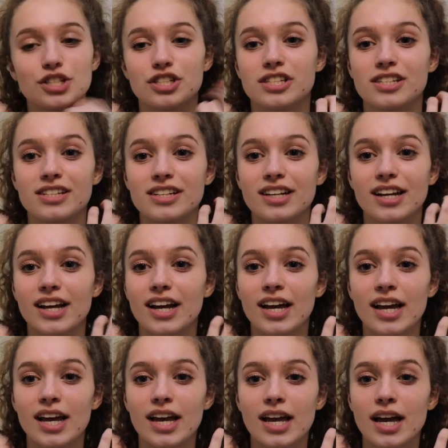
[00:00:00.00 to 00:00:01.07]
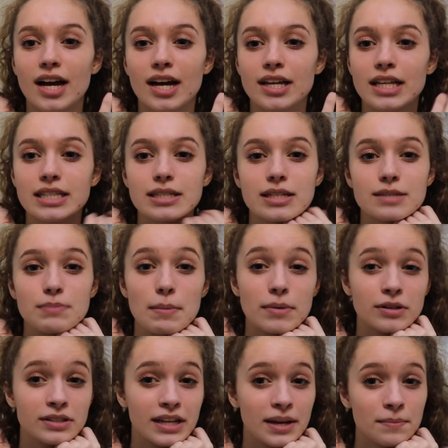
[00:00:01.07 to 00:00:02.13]
Just, it's, it's my
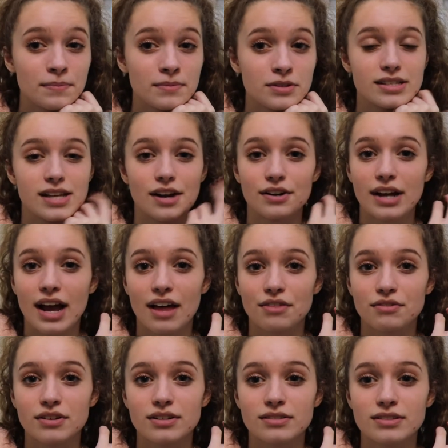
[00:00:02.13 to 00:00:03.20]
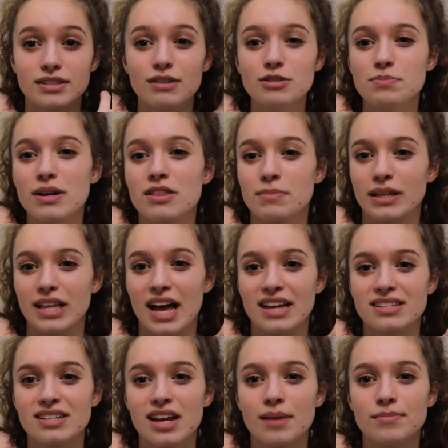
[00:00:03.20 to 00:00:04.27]
middle name, Sarah Catherine. Sounds better than my
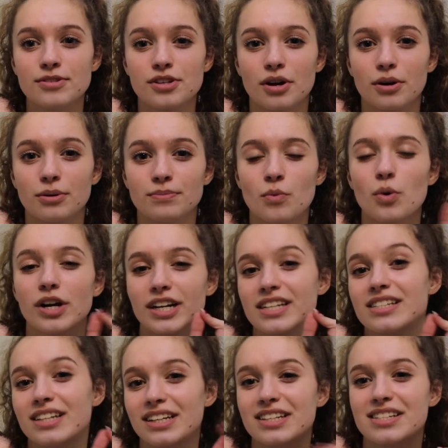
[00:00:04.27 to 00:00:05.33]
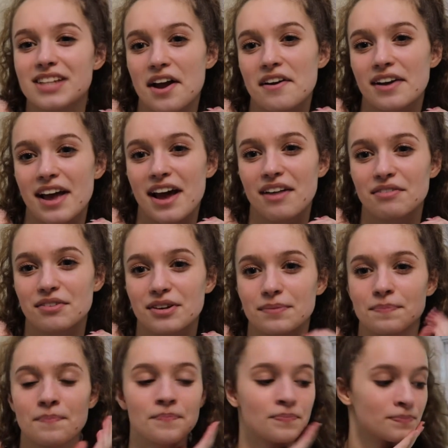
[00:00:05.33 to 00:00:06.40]
last name, so we're gonna stick to Sarah
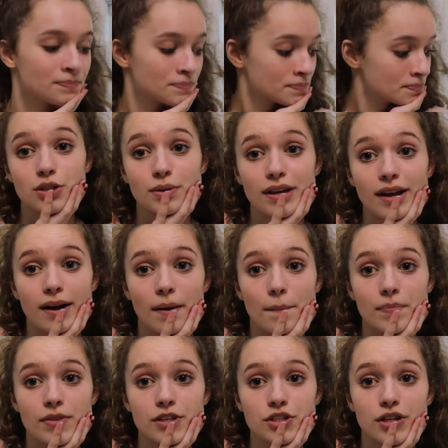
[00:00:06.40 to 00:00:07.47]
Catherine. So yeah, this